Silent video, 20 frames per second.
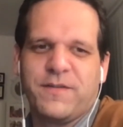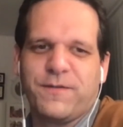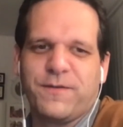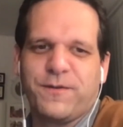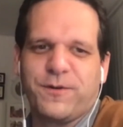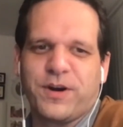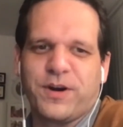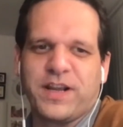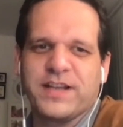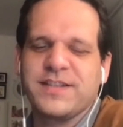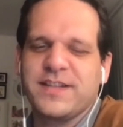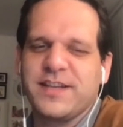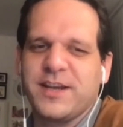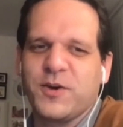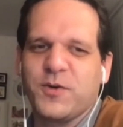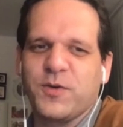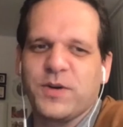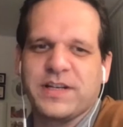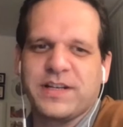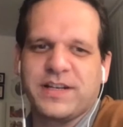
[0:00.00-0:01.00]

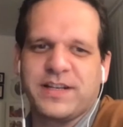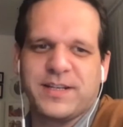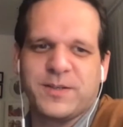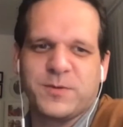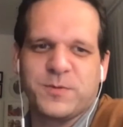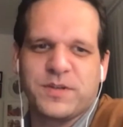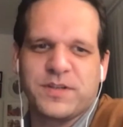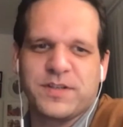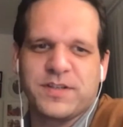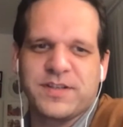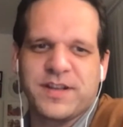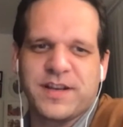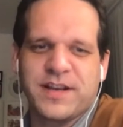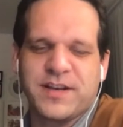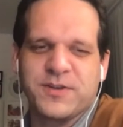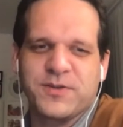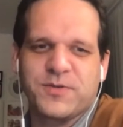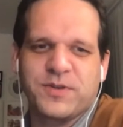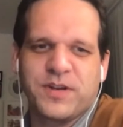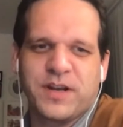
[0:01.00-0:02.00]
SEO at least, which is the
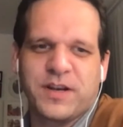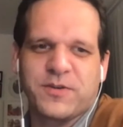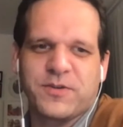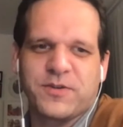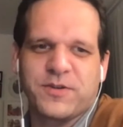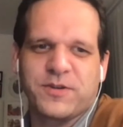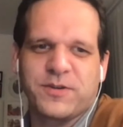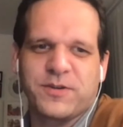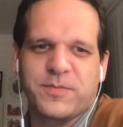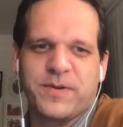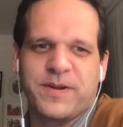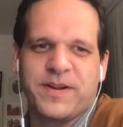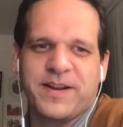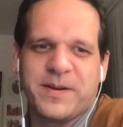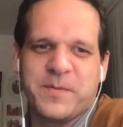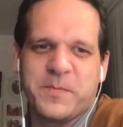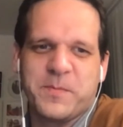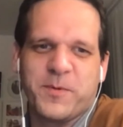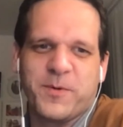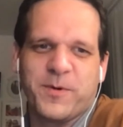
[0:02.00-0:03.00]
industry I control
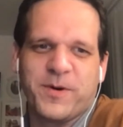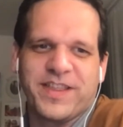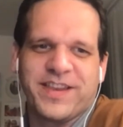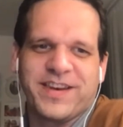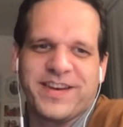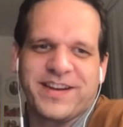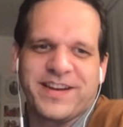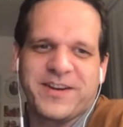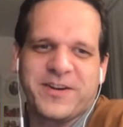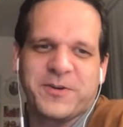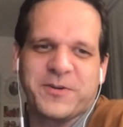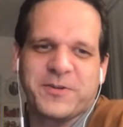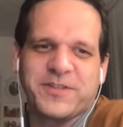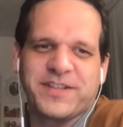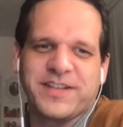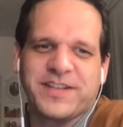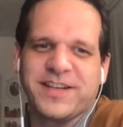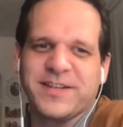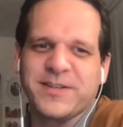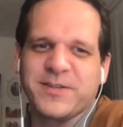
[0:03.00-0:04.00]
more than the
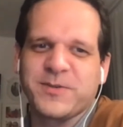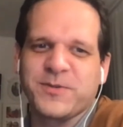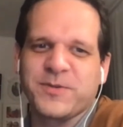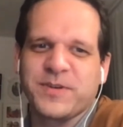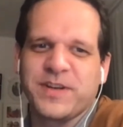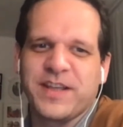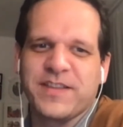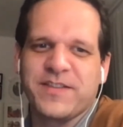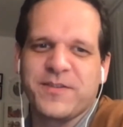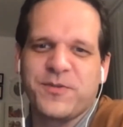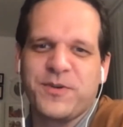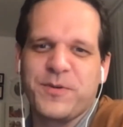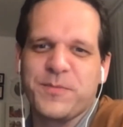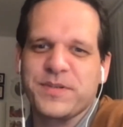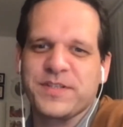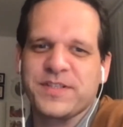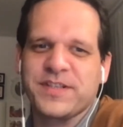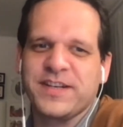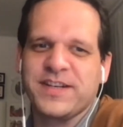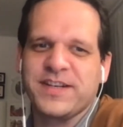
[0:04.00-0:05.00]
coaching industry. At
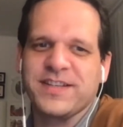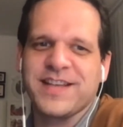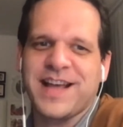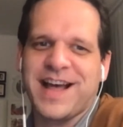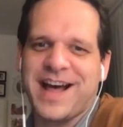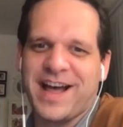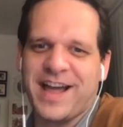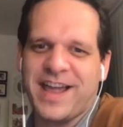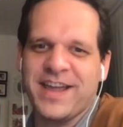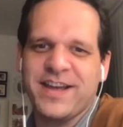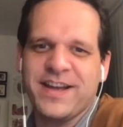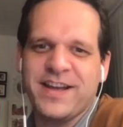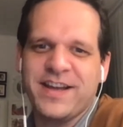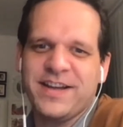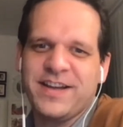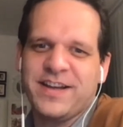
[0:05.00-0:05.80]
3% is high.